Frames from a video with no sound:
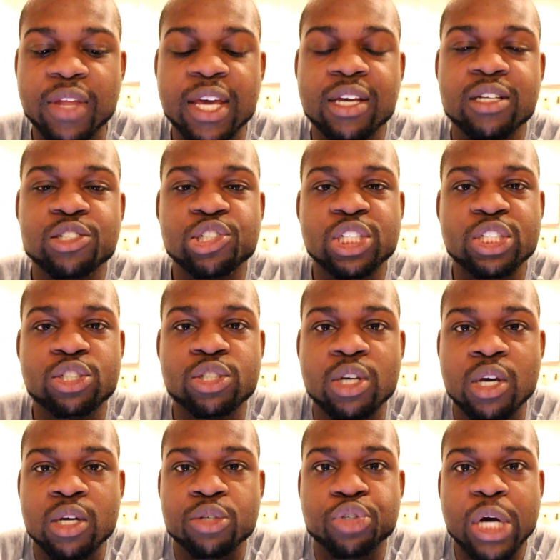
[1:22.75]
they can just
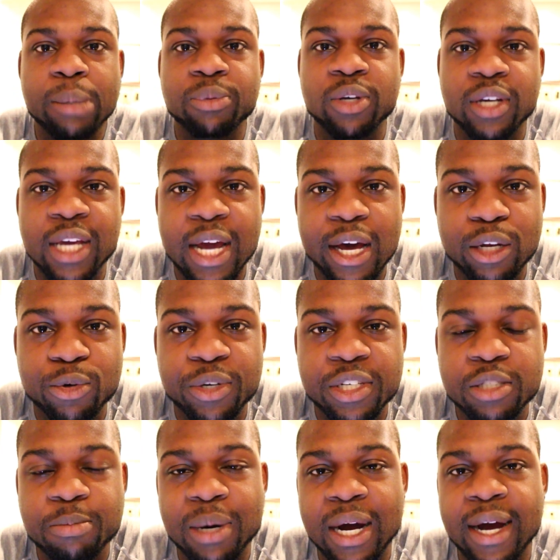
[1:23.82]
drop their
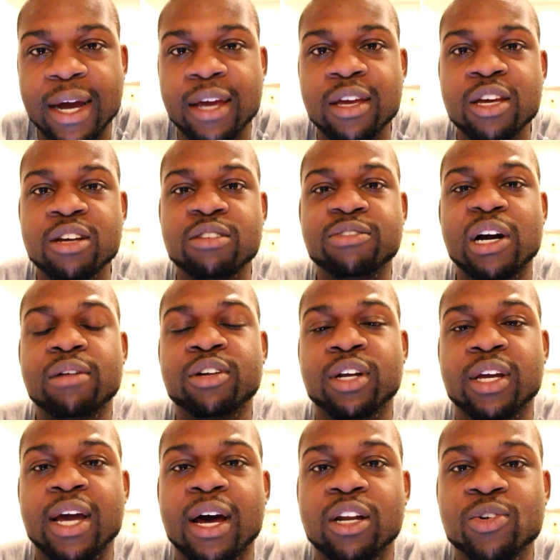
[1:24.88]
calories by
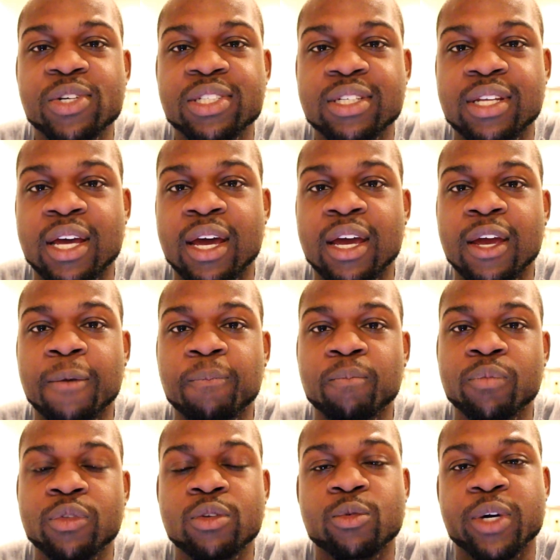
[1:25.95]
500 calories a day,
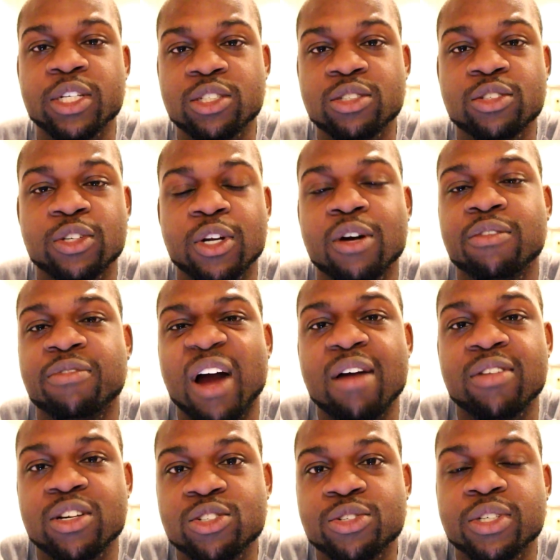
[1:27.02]
which, you know,
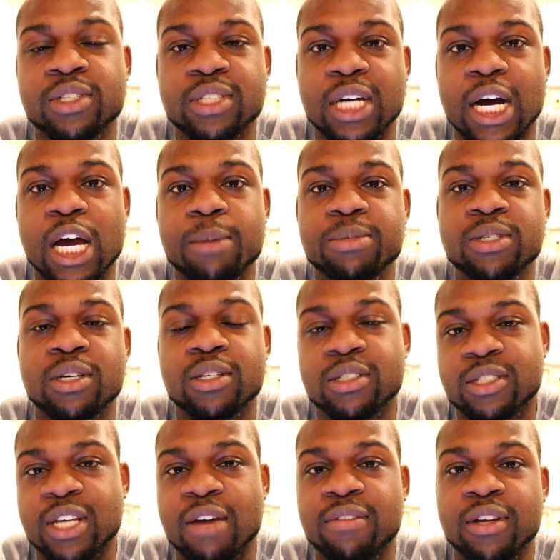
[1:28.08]
500 times
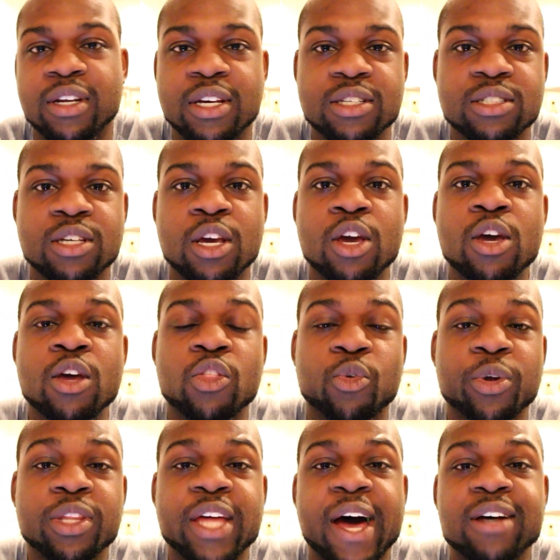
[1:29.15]
7 is
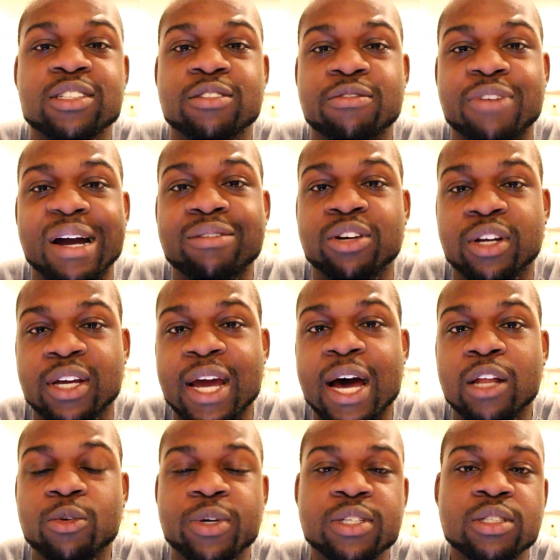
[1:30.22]
3,500
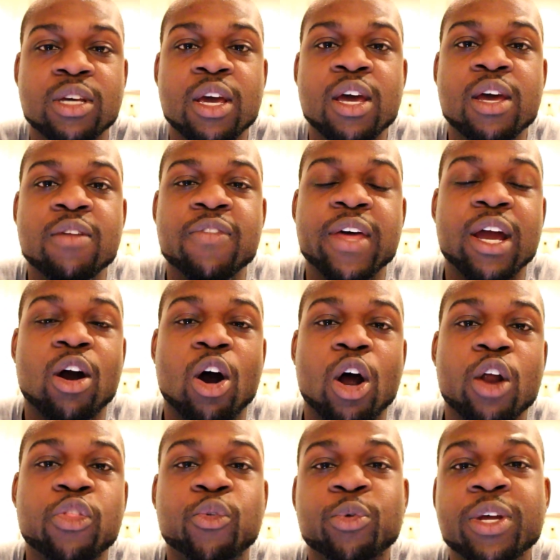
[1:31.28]
calories. There
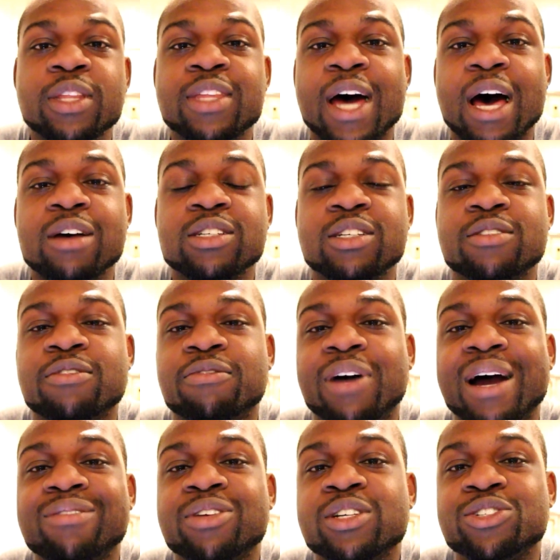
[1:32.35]
are
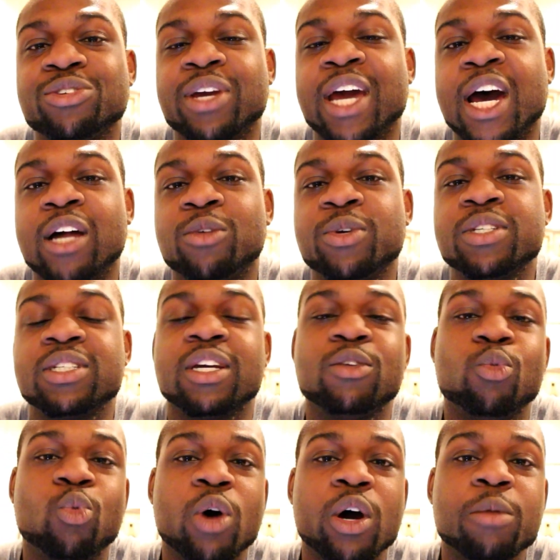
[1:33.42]
3,500 calories
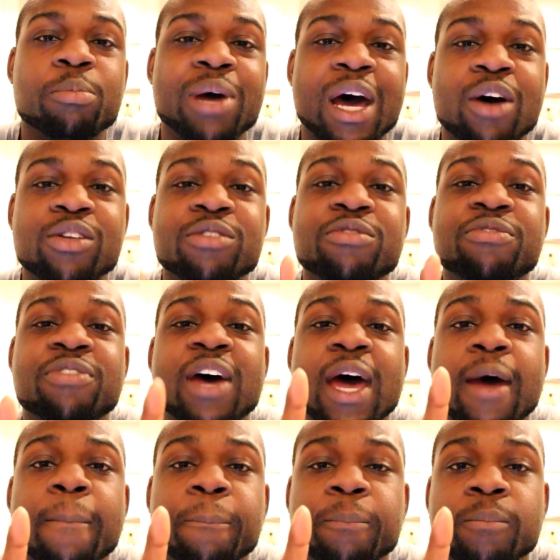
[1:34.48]
in one pound of
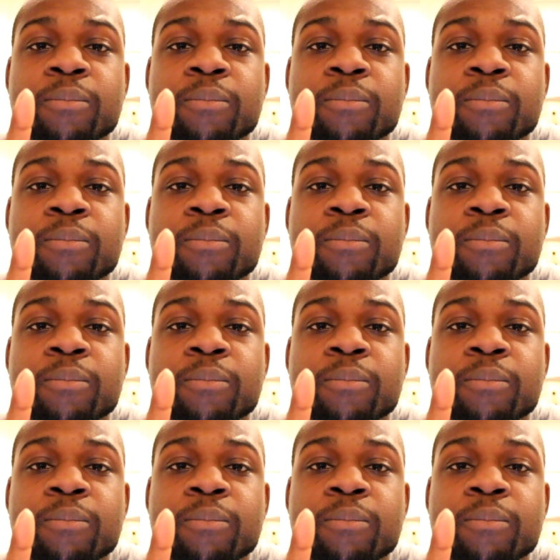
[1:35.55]
fat.